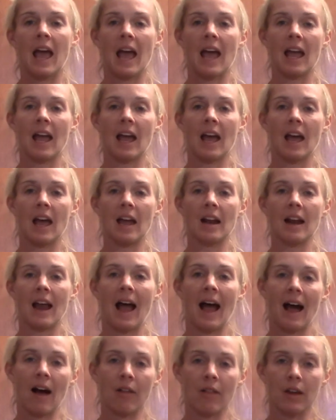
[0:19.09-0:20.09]
and
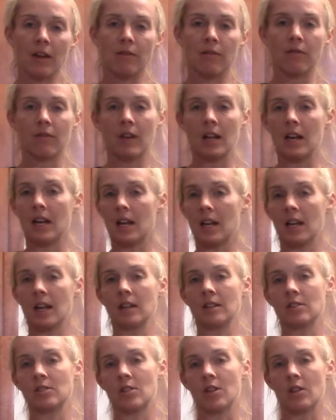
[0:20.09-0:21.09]
how they fit
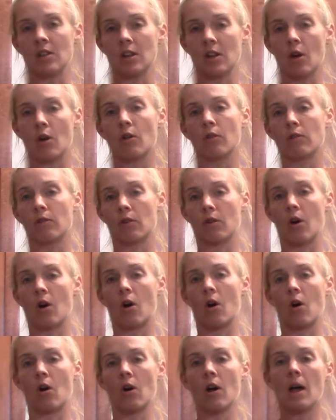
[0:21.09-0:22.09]
into the
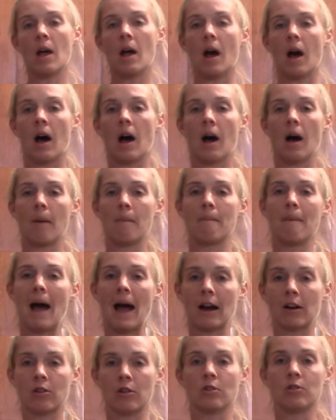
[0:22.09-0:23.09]
overall
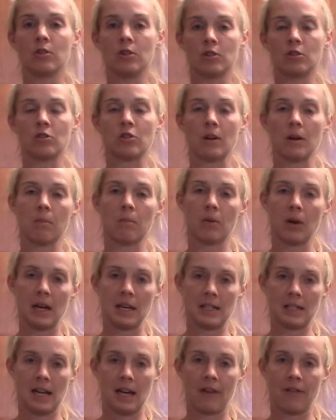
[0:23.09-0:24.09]
macronutrient
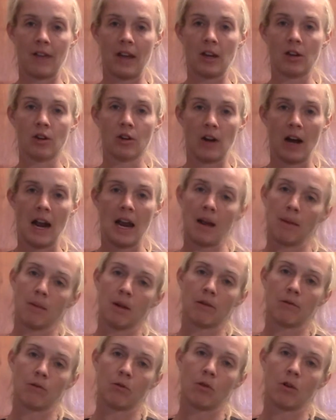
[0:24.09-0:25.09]
breakdown that you're
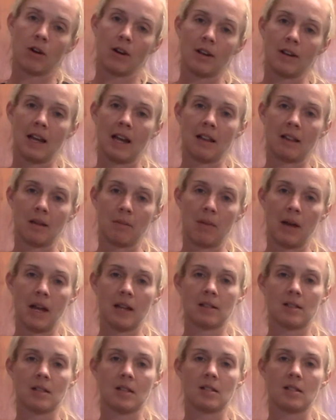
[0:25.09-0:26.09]
aiming for on a daily
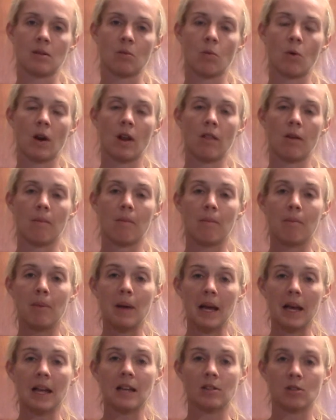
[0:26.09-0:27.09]
basis. And one of the
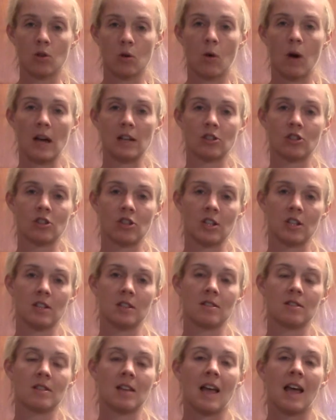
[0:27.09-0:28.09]
biggest
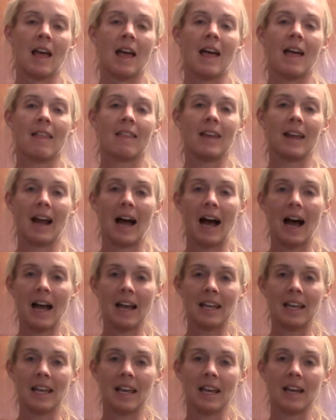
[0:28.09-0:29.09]
questions that
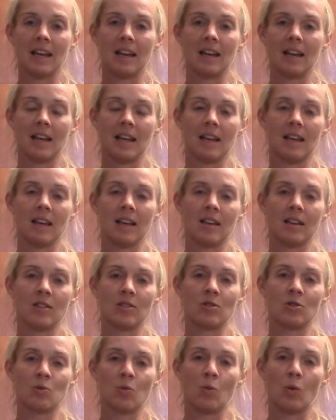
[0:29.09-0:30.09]
I get
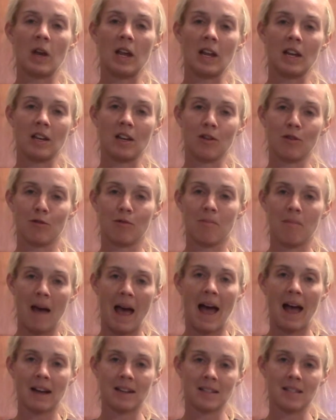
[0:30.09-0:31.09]
is when you've
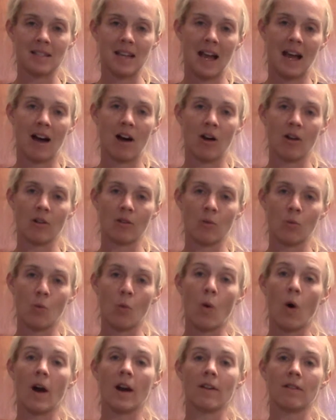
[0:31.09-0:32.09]
maxed out
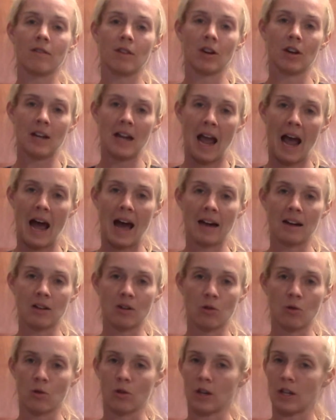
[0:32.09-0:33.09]
one of your
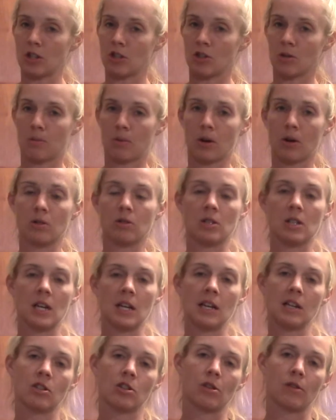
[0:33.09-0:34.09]
categories, your
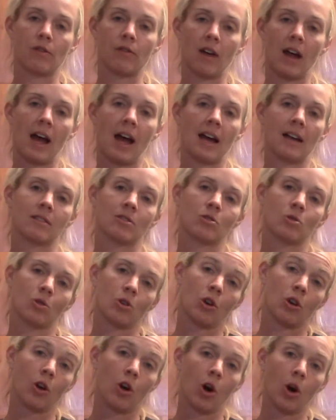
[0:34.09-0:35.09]
proteins, your fats, or
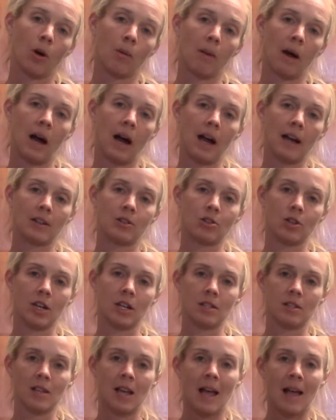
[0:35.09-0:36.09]
your
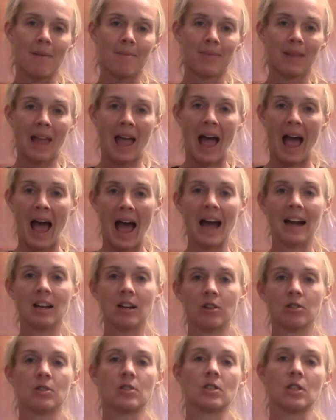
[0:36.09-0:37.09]
carbohydrates, how
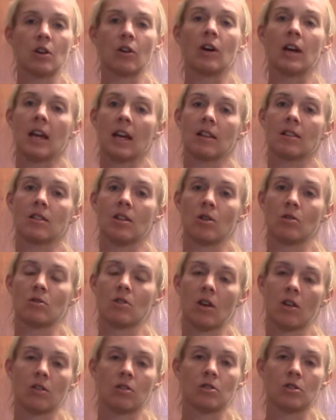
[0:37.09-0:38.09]
do you still hit
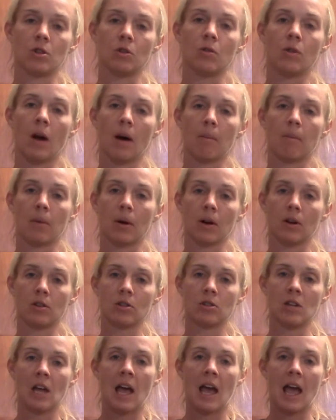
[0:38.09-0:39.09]
those other two
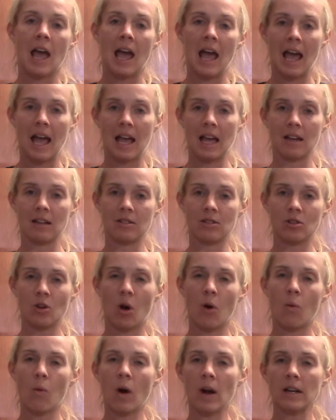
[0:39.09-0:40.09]
numbers? And
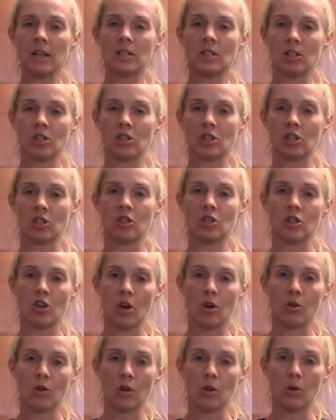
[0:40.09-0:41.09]
so I wanted to just
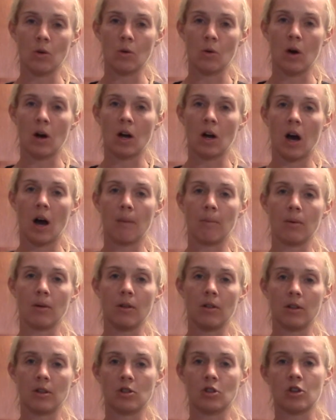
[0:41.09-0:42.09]
show you a couple
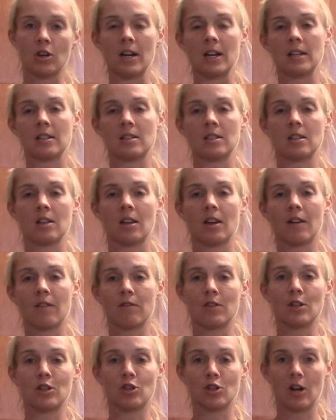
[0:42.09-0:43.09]
of the tricks
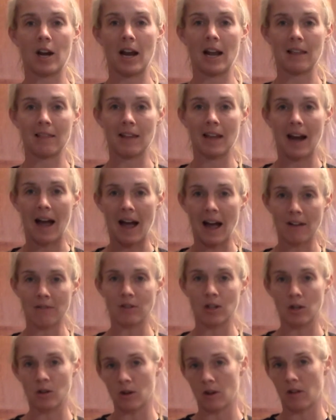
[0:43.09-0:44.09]
of the trade that
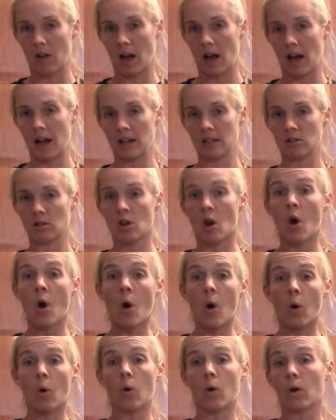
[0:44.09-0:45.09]
I've utilized
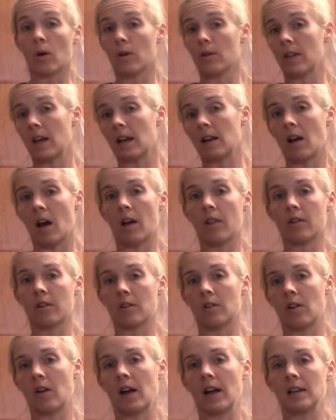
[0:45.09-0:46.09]
or that
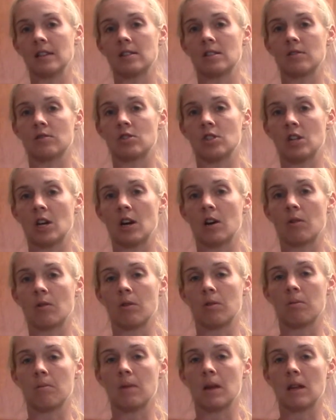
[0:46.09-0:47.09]
other clients have shared
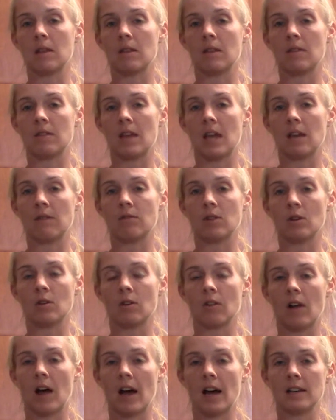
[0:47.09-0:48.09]
with me that they've
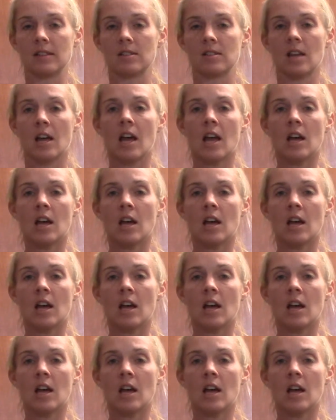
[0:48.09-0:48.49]
utilized